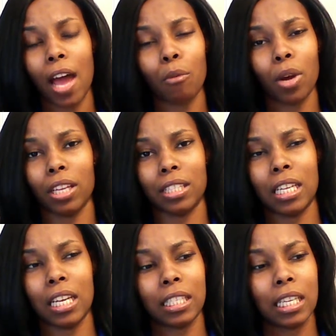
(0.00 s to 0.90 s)
Like,
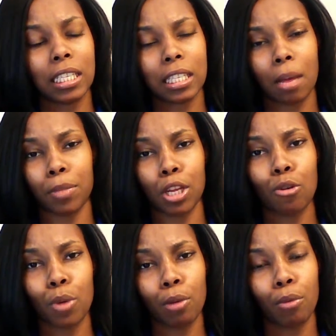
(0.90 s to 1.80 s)
is this something
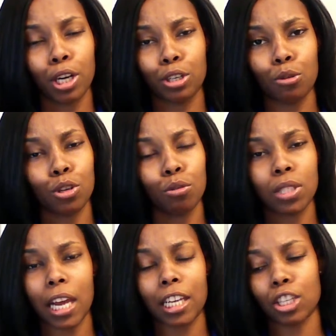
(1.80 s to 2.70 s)
you really want to do? Do you
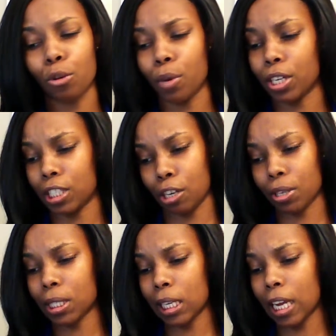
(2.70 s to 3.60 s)
take this career
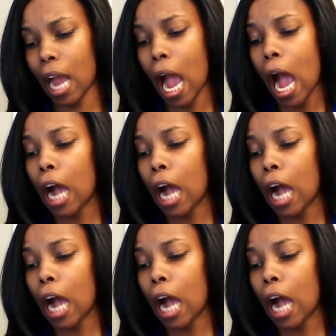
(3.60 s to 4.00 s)
seriously?